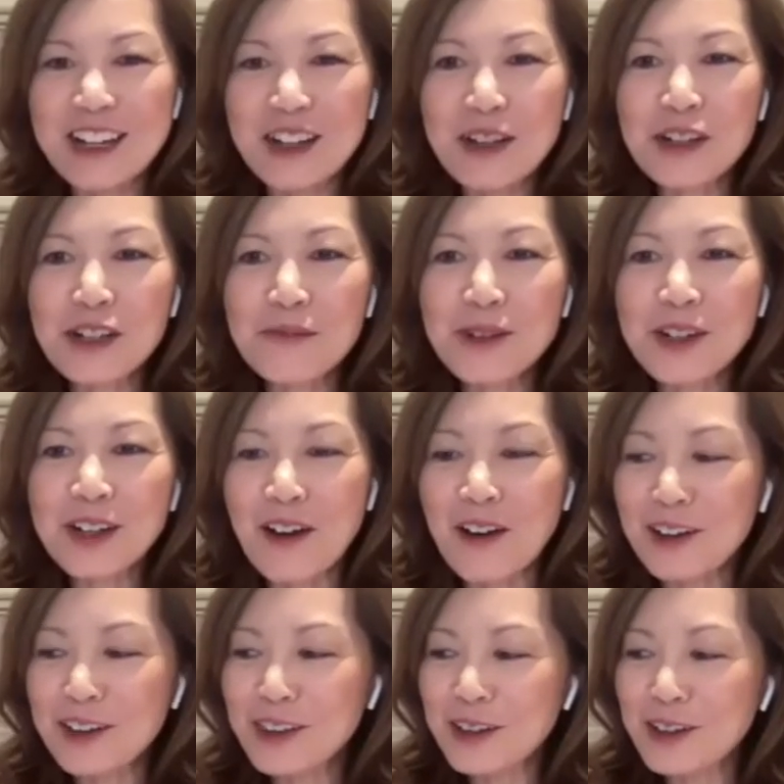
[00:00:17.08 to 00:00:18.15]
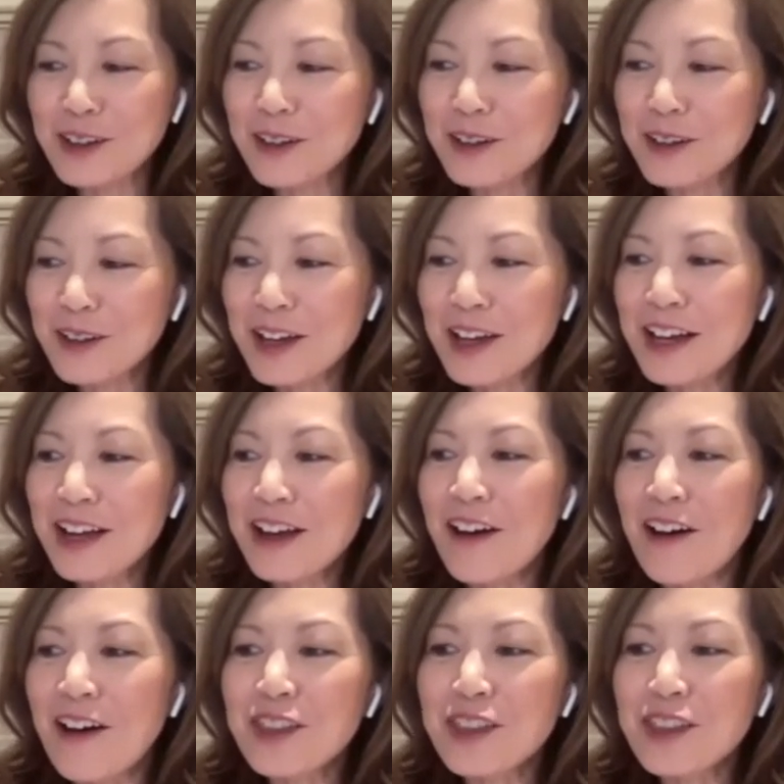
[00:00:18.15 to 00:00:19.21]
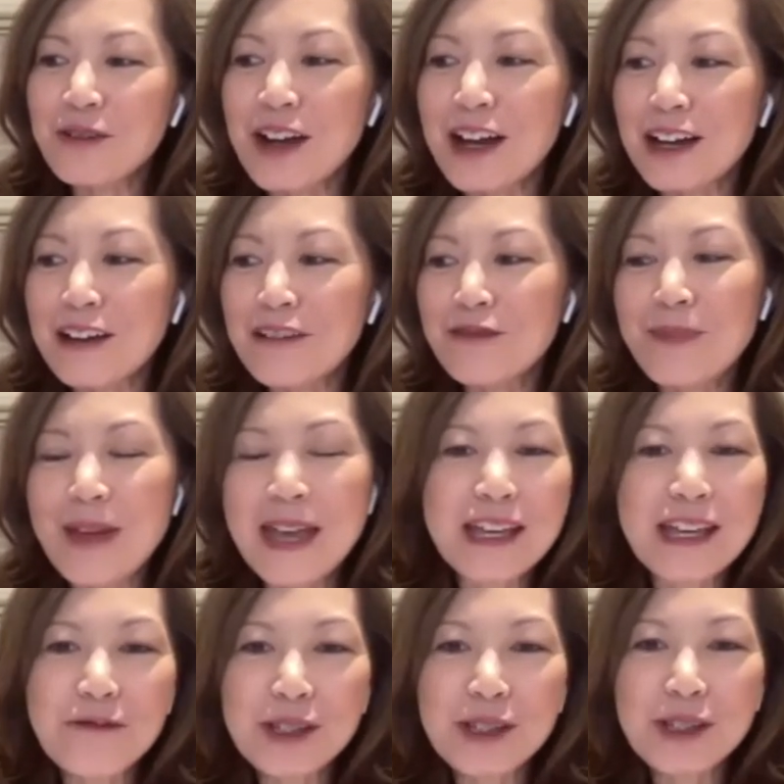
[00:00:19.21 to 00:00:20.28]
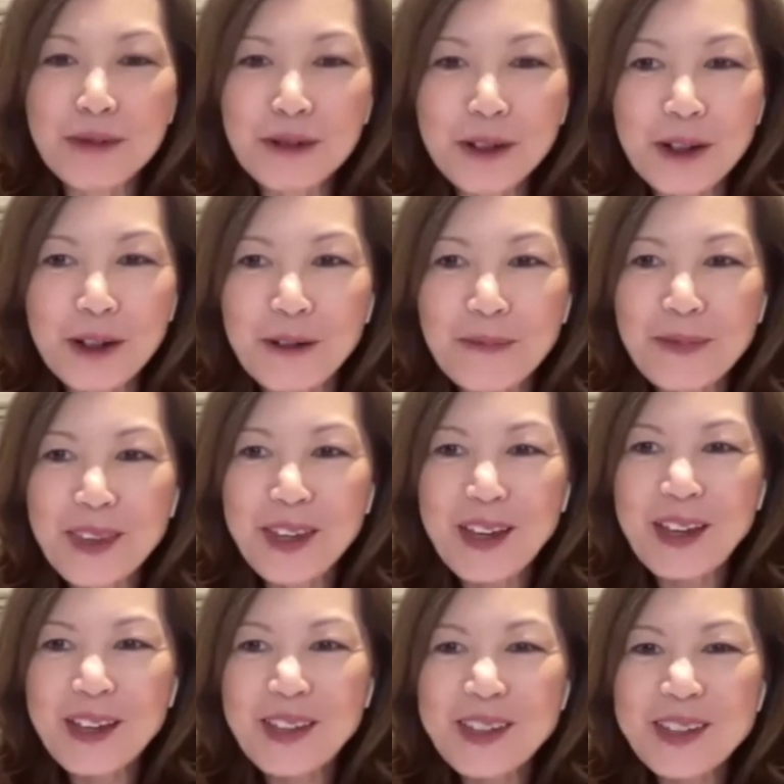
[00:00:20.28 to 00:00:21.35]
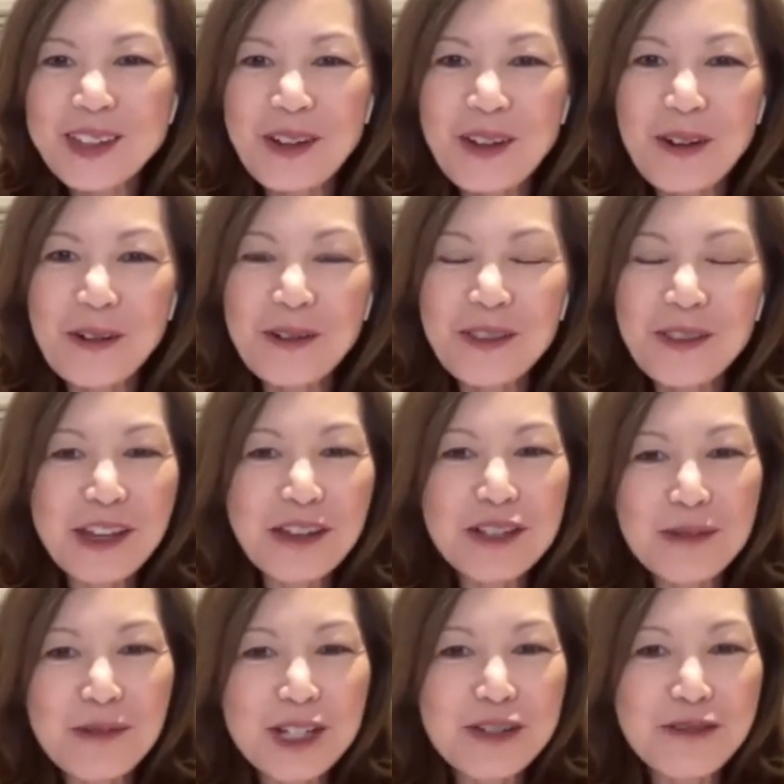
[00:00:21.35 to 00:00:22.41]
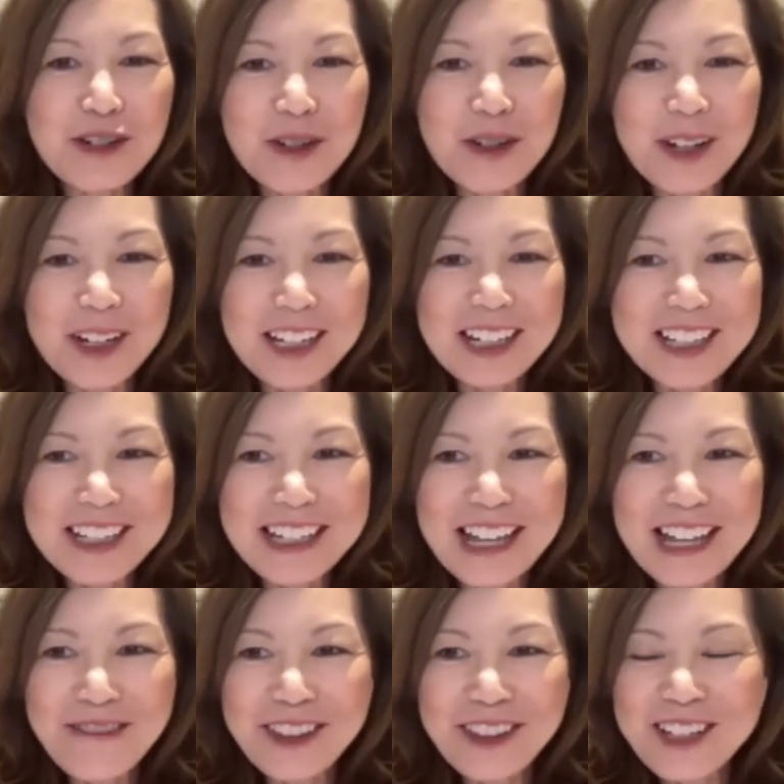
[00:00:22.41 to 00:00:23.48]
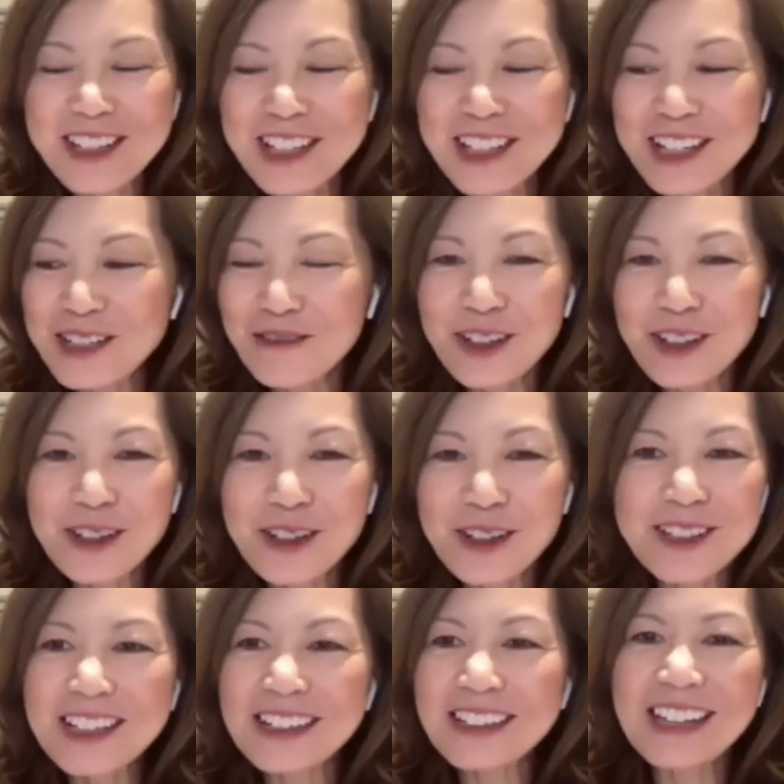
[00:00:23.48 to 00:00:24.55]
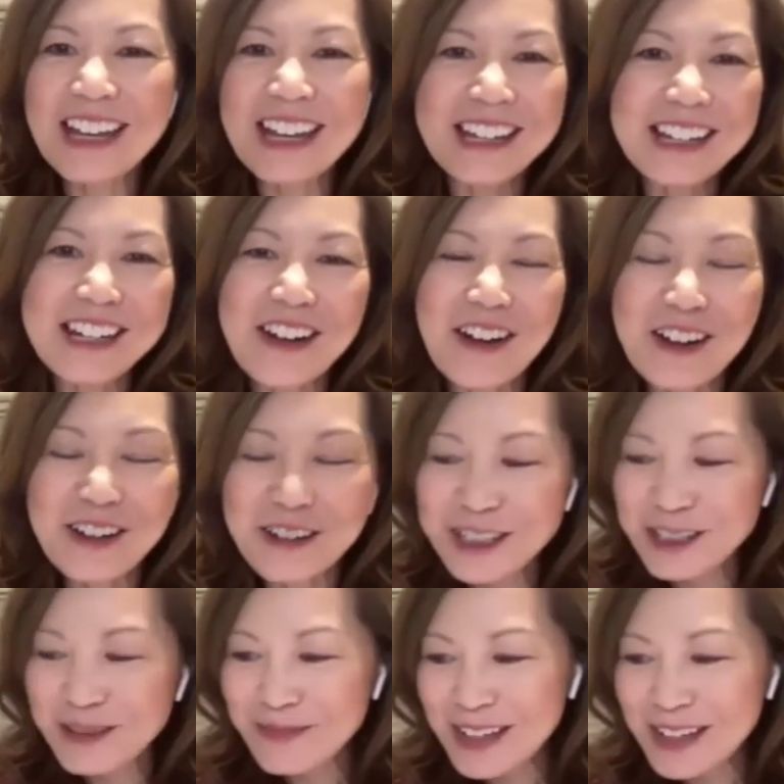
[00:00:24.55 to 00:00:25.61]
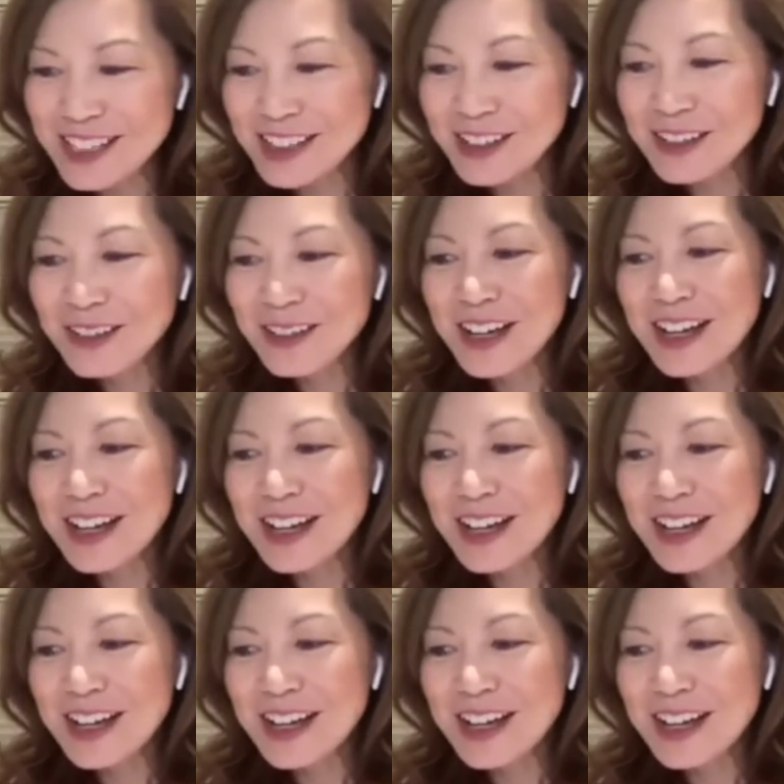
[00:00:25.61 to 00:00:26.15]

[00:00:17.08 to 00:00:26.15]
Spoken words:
cookbook author of Baking with Bruno. So thank you so much for joining us today for this interview. Delighted and honored to meet you.